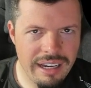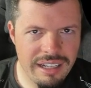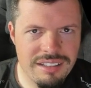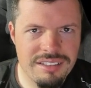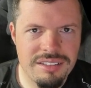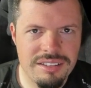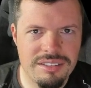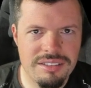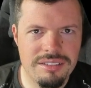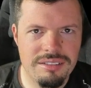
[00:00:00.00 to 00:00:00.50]

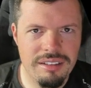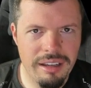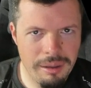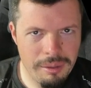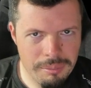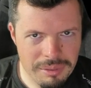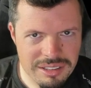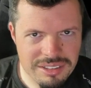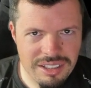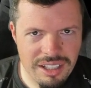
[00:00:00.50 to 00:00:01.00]
Asus,
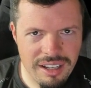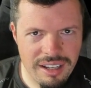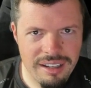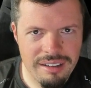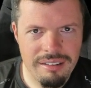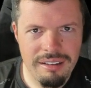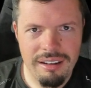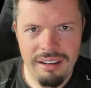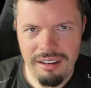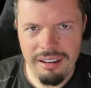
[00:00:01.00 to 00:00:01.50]

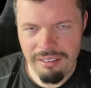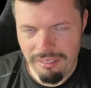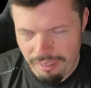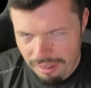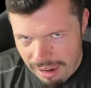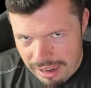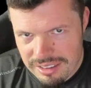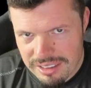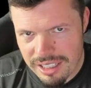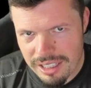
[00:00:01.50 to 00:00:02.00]
MSI,
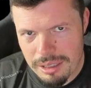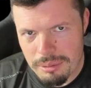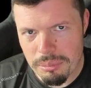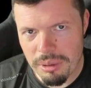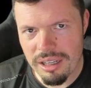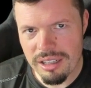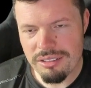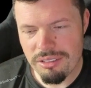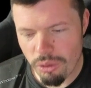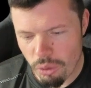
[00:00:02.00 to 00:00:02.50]
and
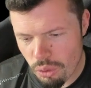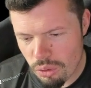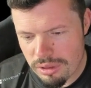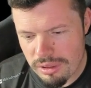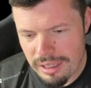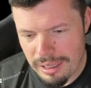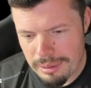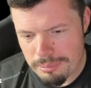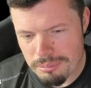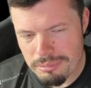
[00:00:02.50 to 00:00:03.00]
Gigabyte all
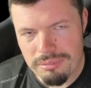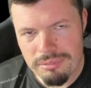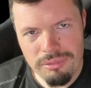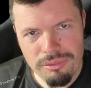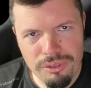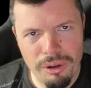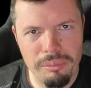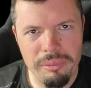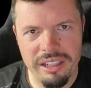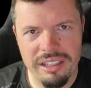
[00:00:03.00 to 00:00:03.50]
come
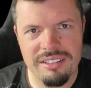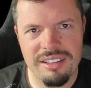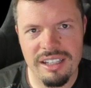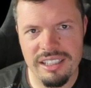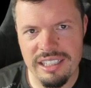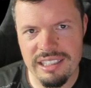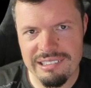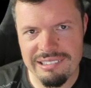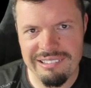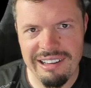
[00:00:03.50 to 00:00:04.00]
from that
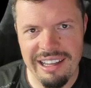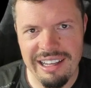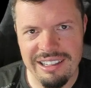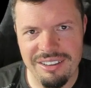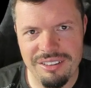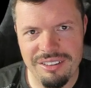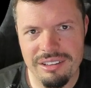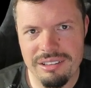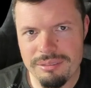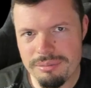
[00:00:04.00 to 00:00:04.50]
tiny little
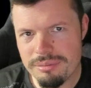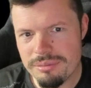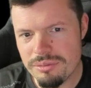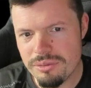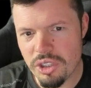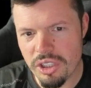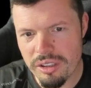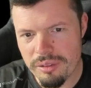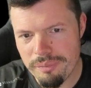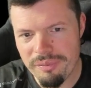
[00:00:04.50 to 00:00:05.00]
island.
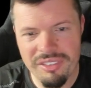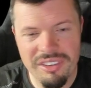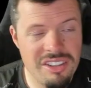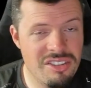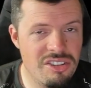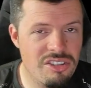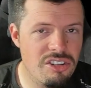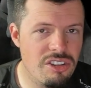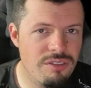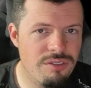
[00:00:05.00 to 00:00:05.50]
So
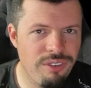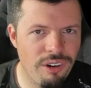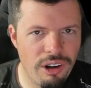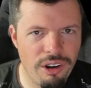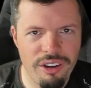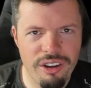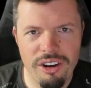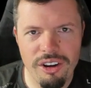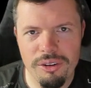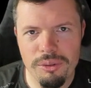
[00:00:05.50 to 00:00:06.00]
this is just
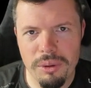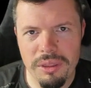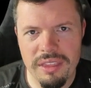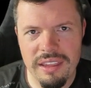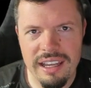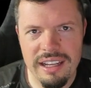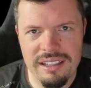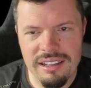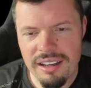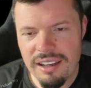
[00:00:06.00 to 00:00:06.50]
following on with
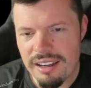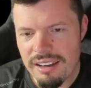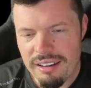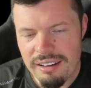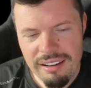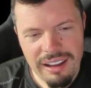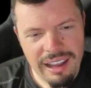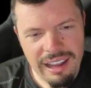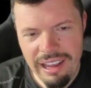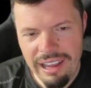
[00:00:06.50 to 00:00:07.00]
that,
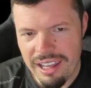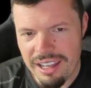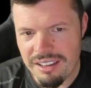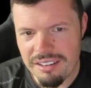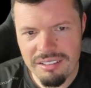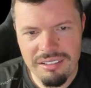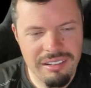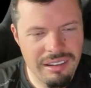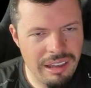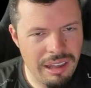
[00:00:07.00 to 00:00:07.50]

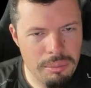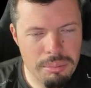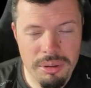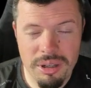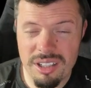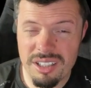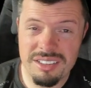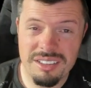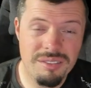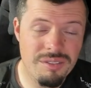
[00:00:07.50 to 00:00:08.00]
and their
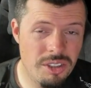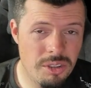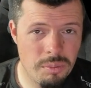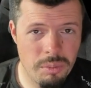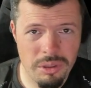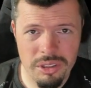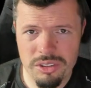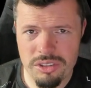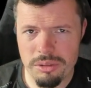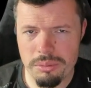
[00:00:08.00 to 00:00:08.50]
products have
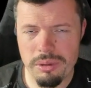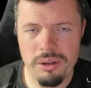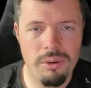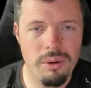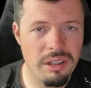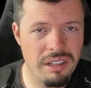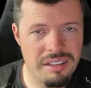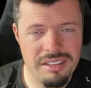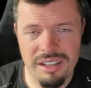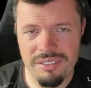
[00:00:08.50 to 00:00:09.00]
just been super
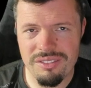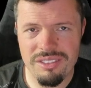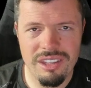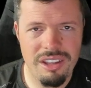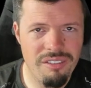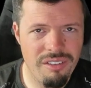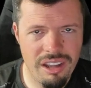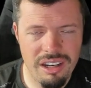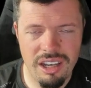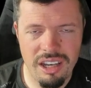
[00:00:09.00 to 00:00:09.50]
quality. I've
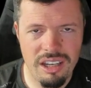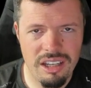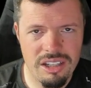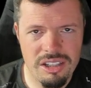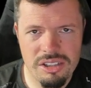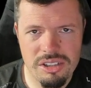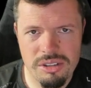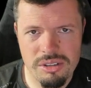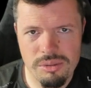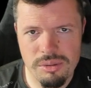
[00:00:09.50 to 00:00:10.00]
never had any
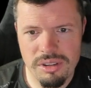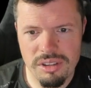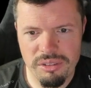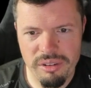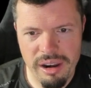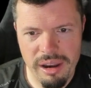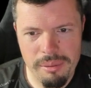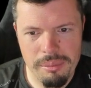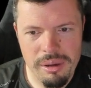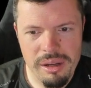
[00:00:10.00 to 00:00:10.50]
issues with the
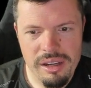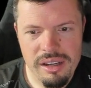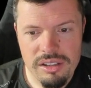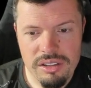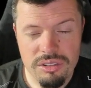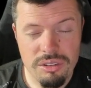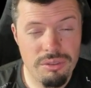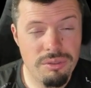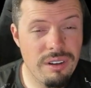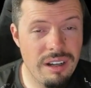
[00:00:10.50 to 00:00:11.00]
RAM.
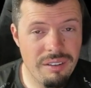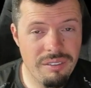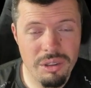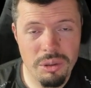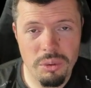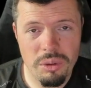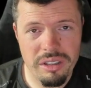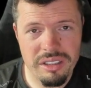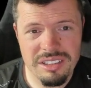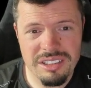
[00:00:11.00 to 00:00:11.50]

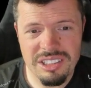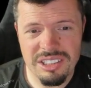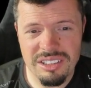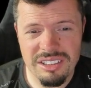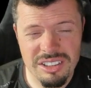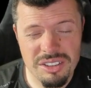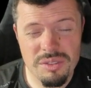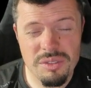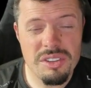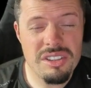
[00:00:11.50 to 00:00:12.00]
5-year warranty
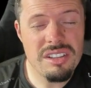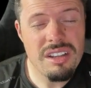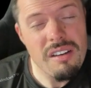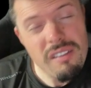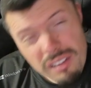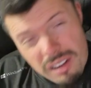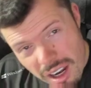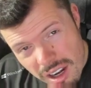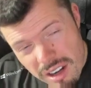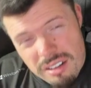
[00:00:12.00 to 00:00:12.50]
on this for
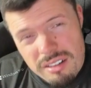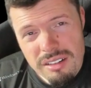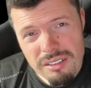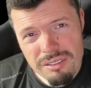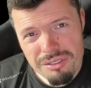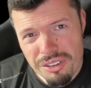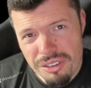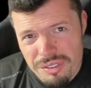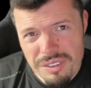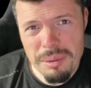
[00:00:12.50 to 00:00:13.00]

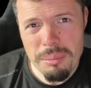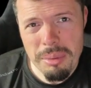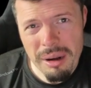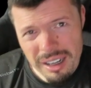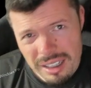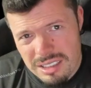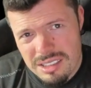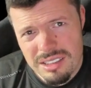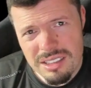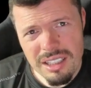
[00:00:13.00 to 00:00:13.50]

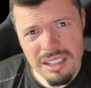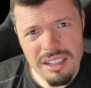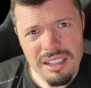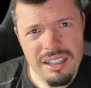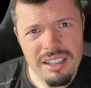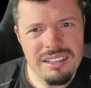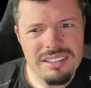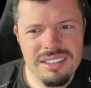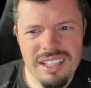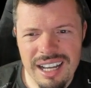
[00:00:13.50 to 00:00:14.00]
$750.
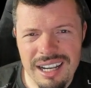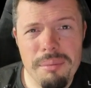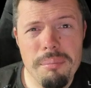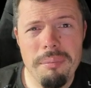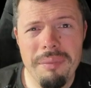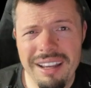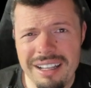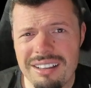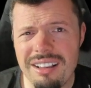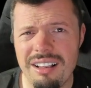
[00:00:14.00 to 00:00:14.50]
It's kind of
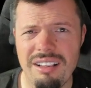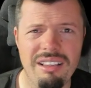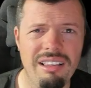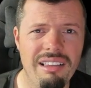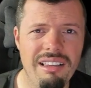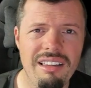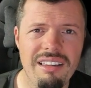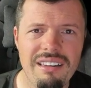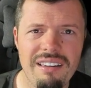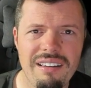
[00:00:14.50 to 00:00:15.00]
mental.